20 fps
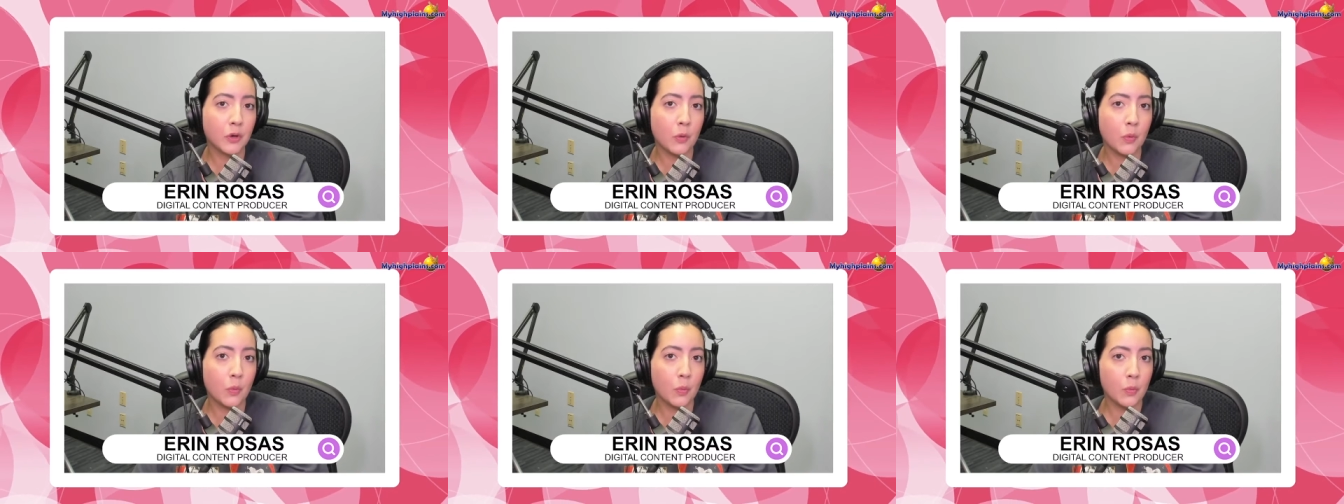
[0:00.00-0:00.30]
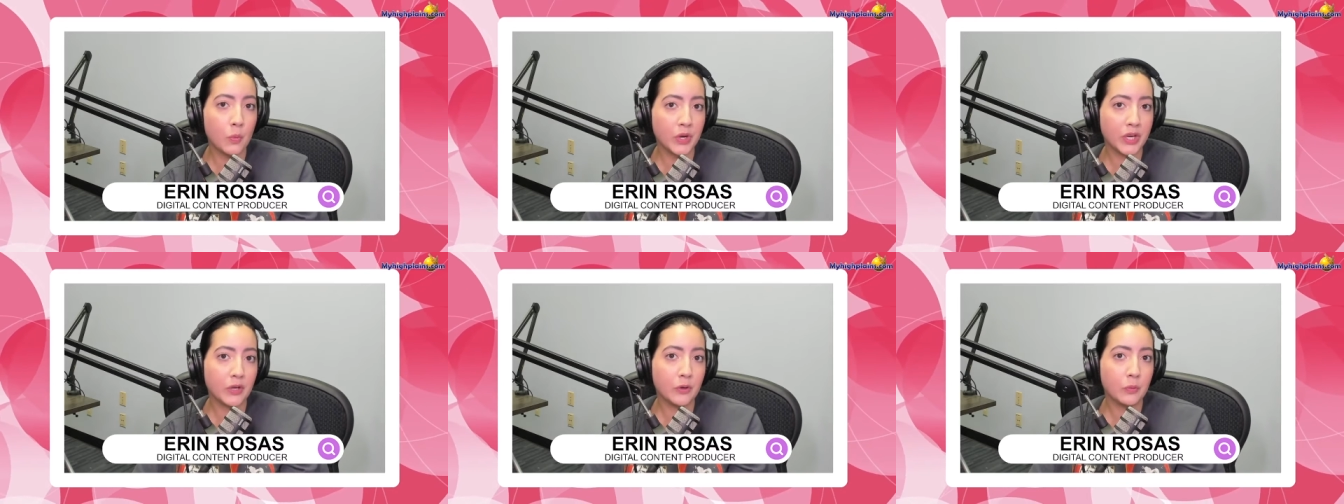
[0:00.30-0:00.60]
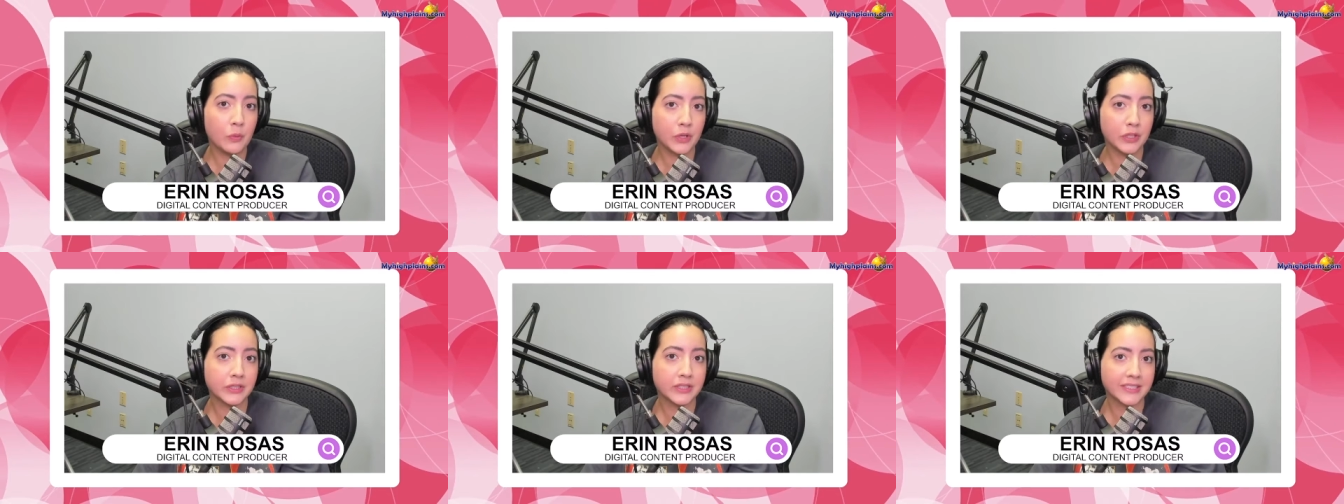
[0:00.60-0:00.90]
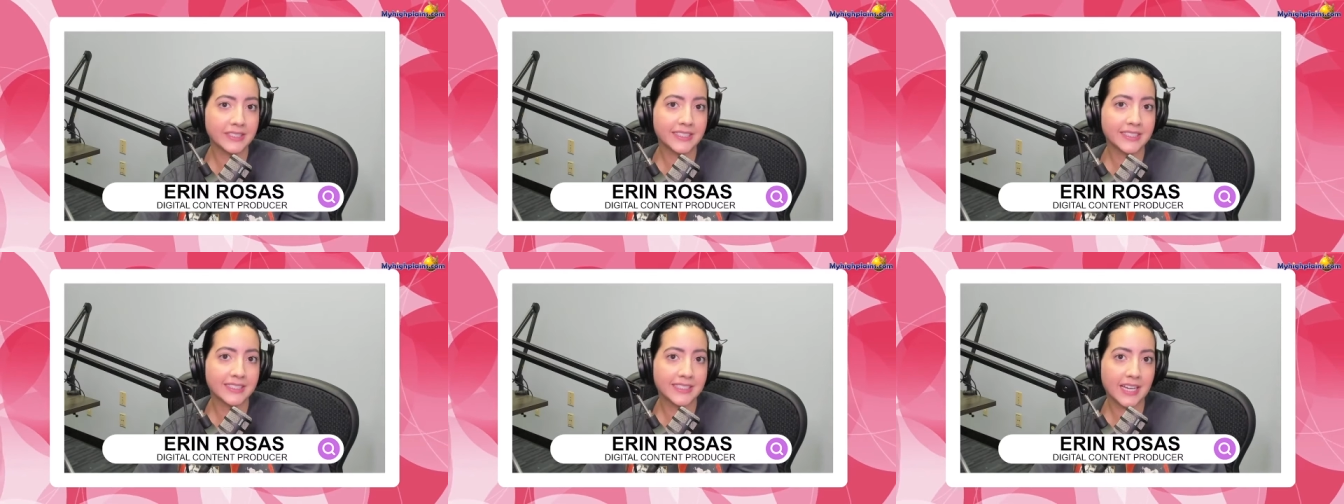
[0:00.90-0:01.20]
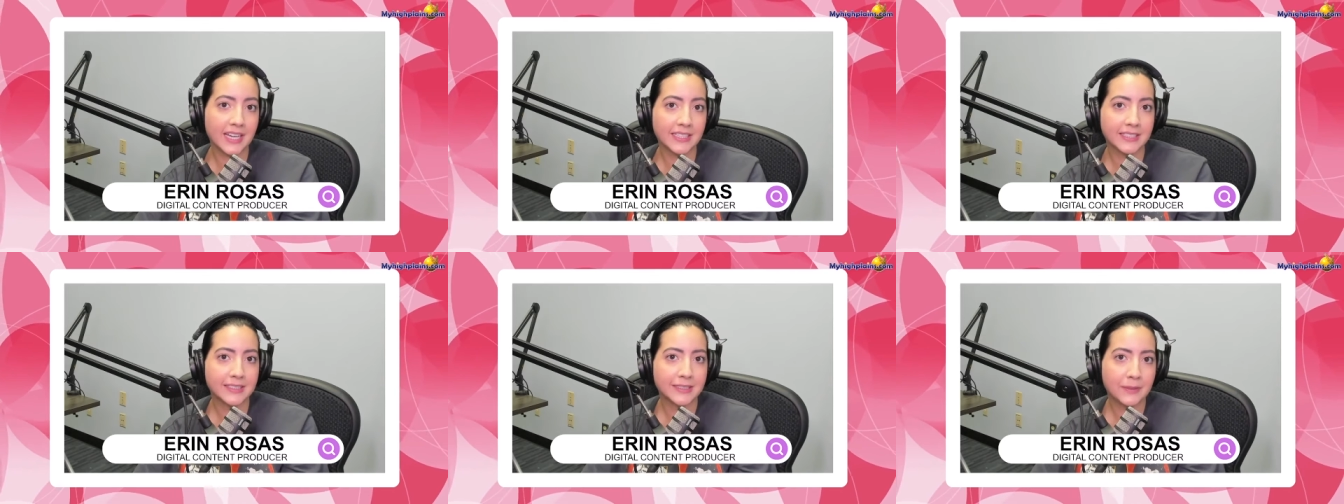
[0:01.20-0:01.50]
we will
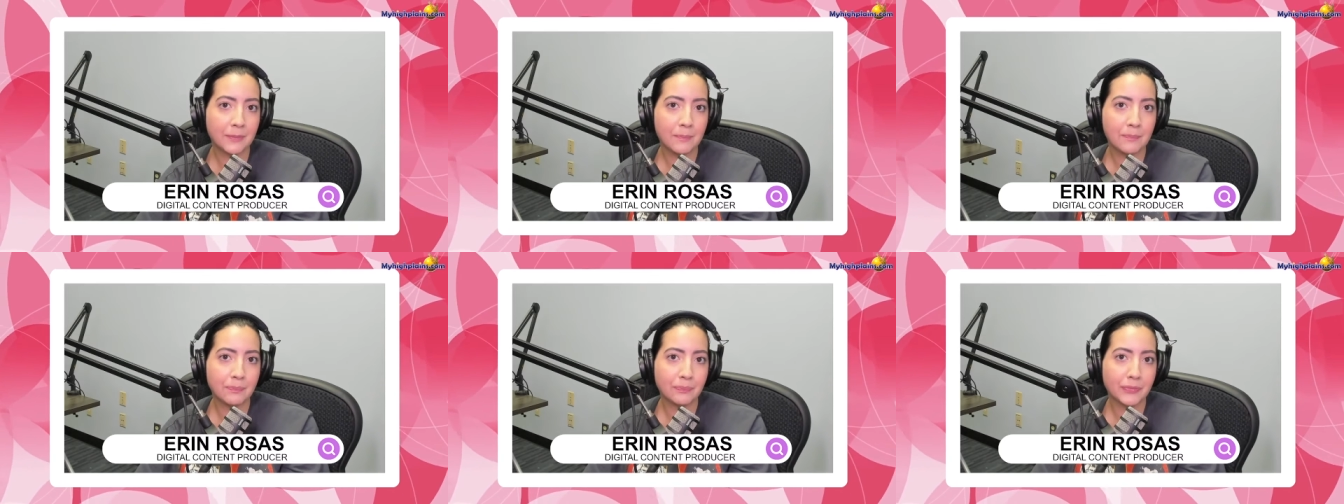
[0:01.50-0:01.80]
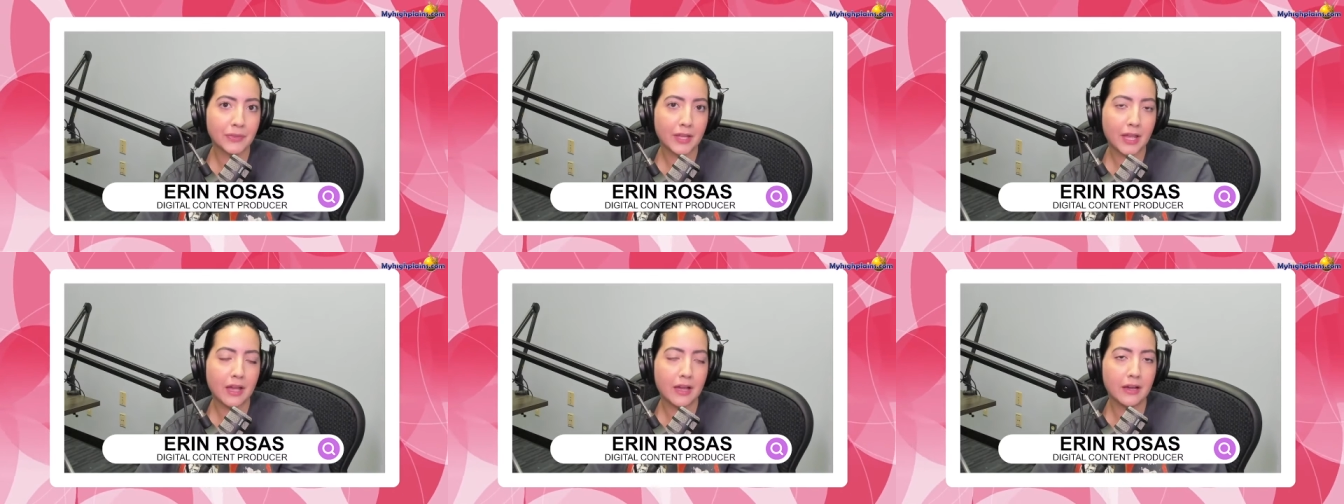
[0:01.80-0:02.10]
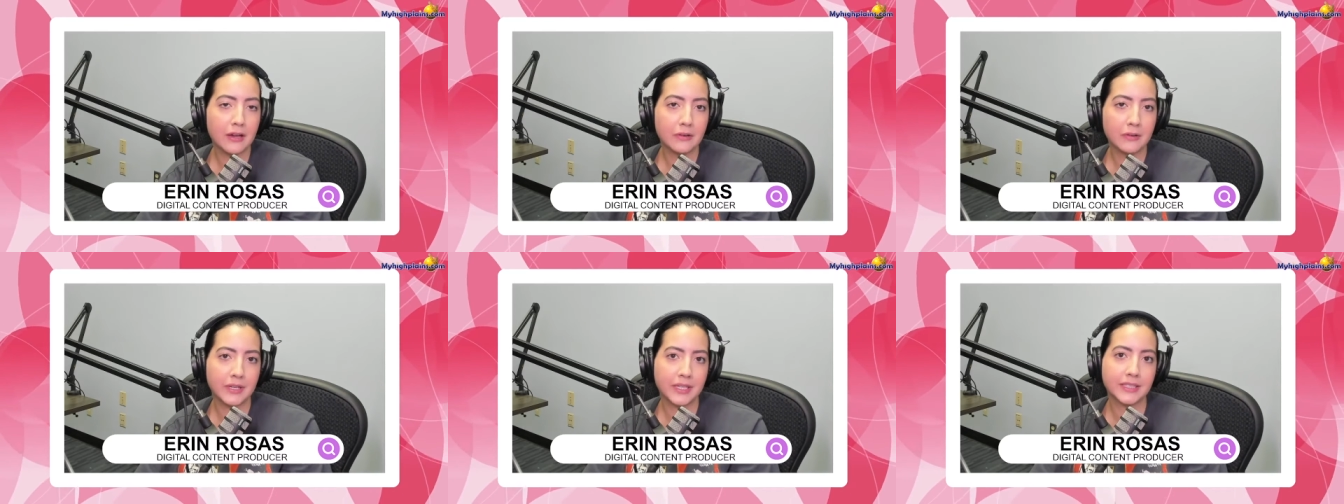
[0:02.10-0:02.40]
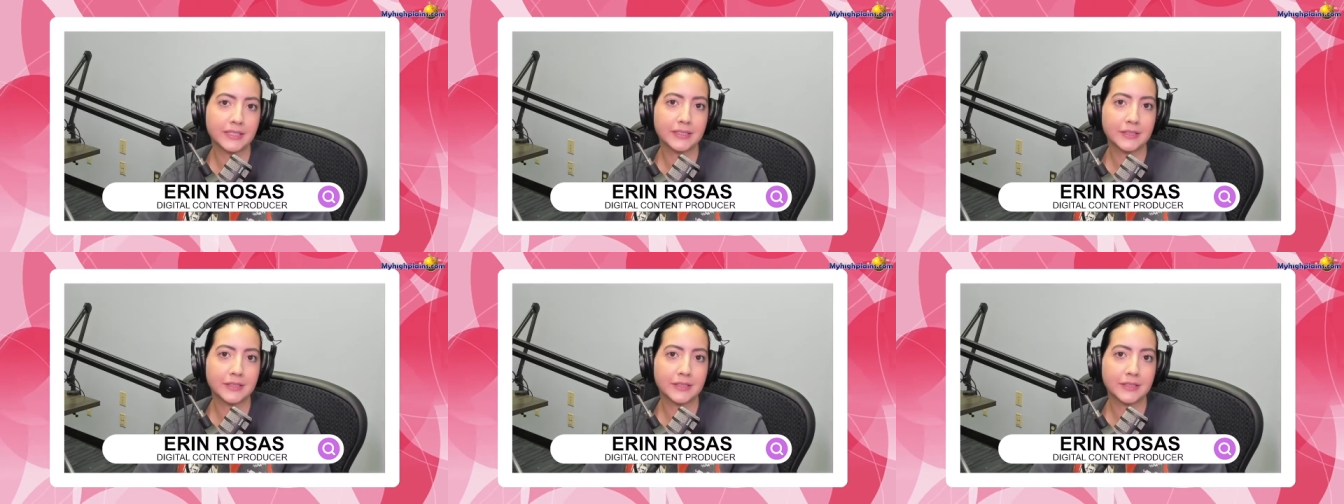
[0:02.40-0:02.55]
discuss. Okay,